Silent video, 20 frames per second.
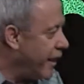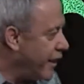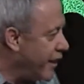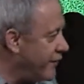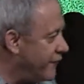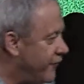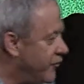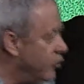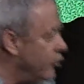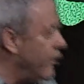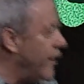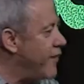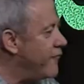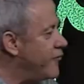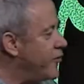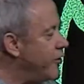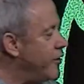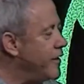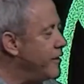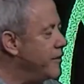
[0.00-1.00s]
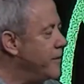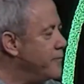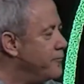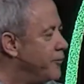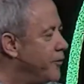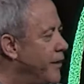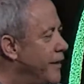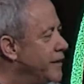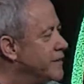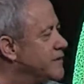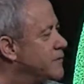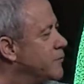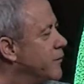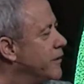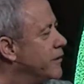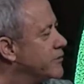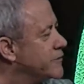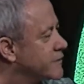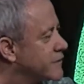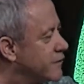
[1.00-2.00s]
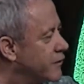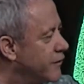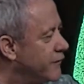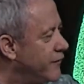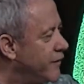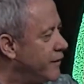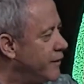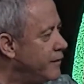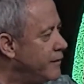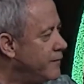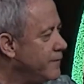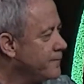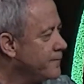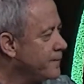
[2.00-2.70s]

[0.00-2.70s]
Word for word: If you're ever in a place where you're serving